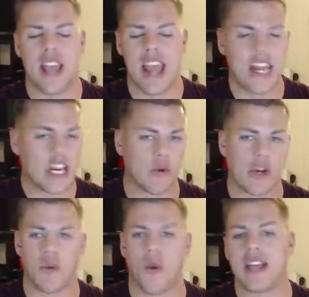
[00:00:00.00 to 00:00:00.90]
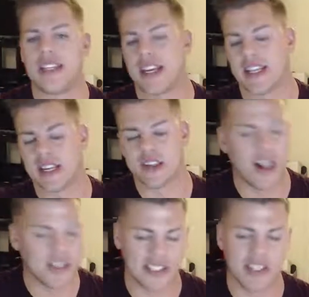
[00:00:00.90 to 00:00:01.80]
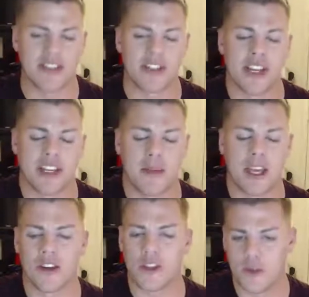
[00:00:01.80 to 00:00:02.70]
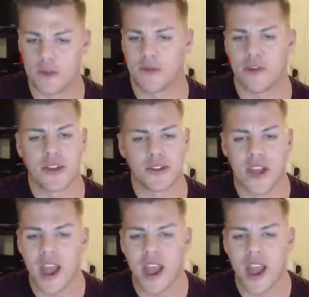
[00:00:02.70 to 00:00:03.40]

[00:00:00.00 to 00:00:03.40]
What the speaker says: Any green-white deck, any Constellation deck can make good use of this,